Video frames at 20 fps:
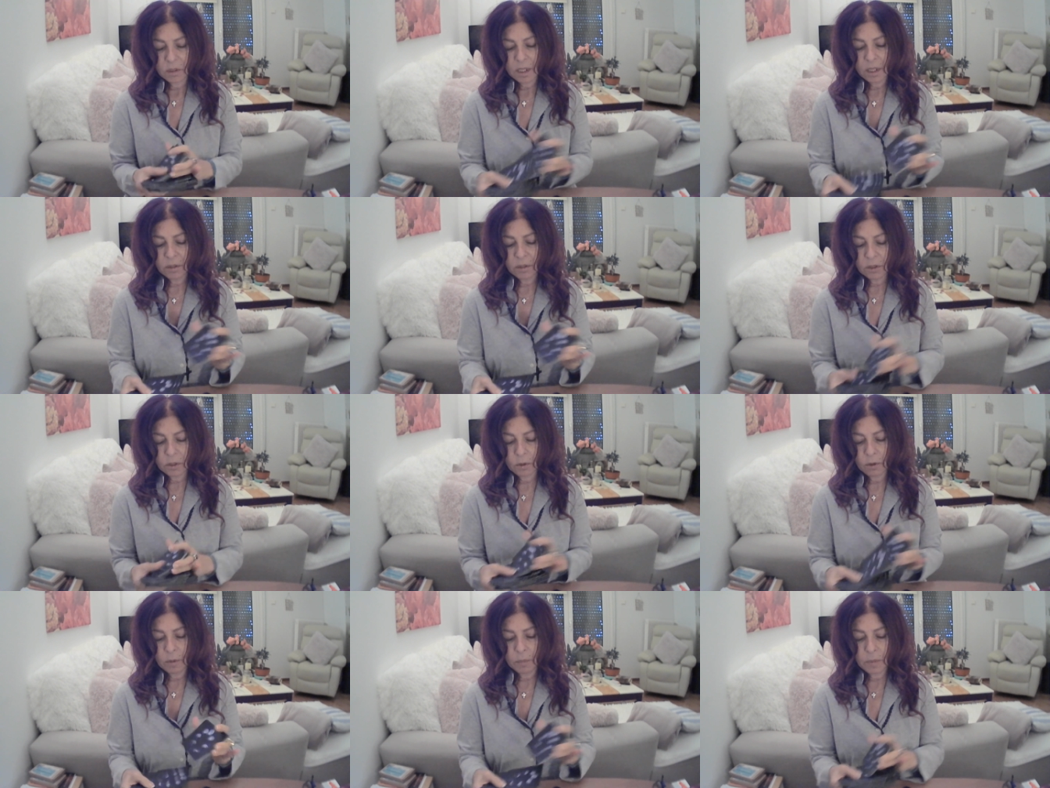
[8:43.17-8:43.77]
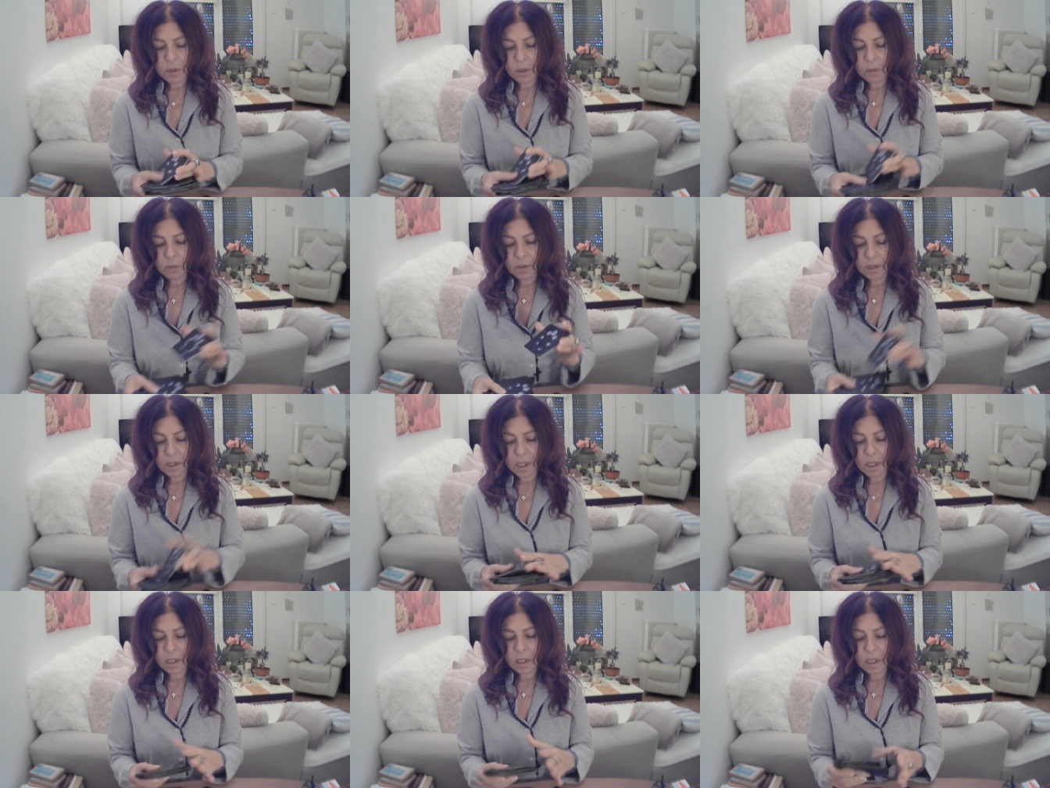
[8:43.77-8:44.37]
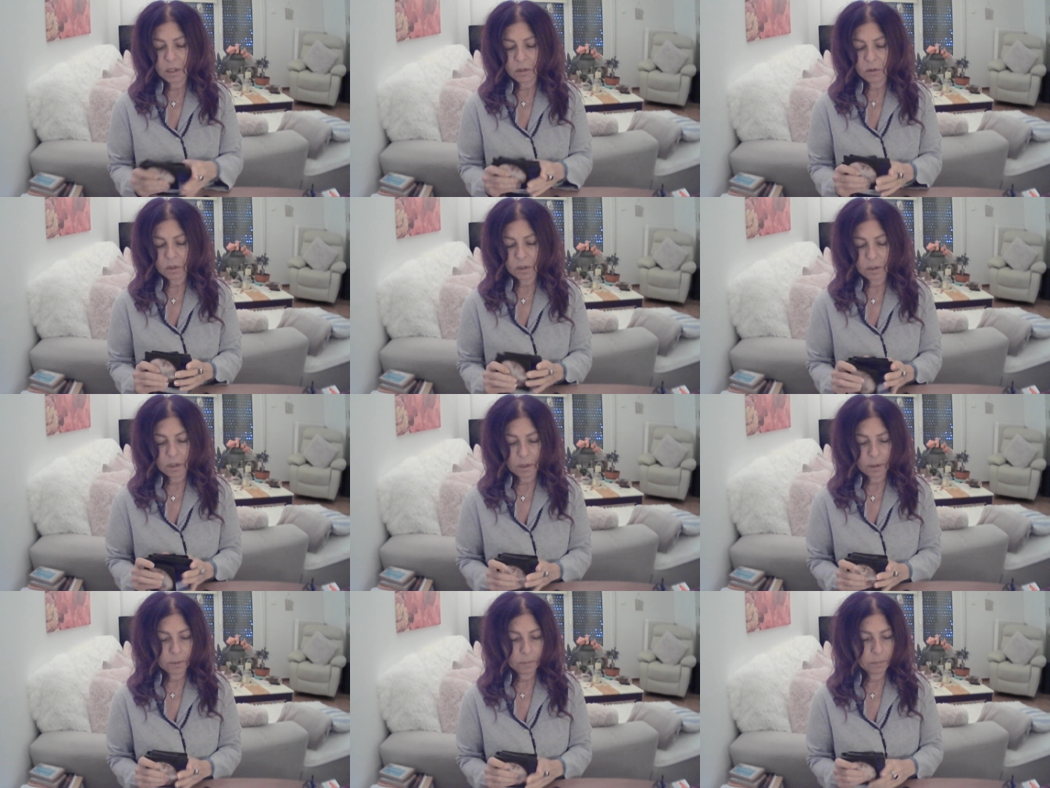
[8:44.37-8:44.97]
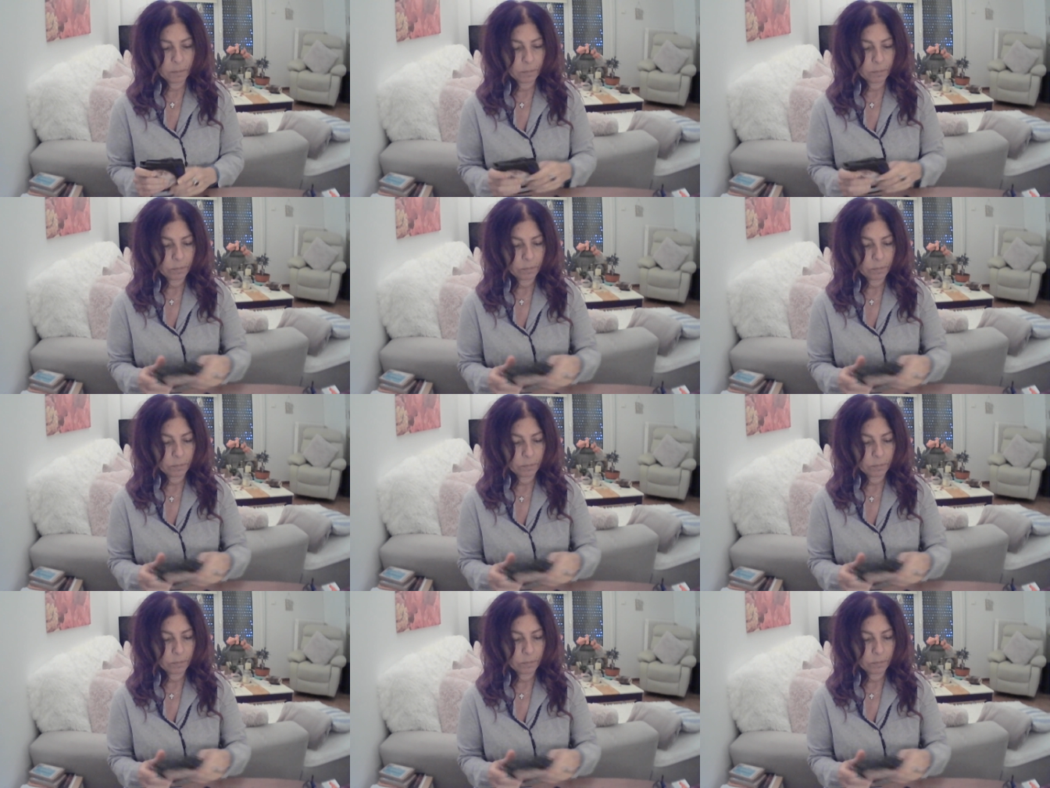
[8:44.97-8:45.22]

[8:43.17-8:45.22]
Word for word: tell Scorpio what they need to know.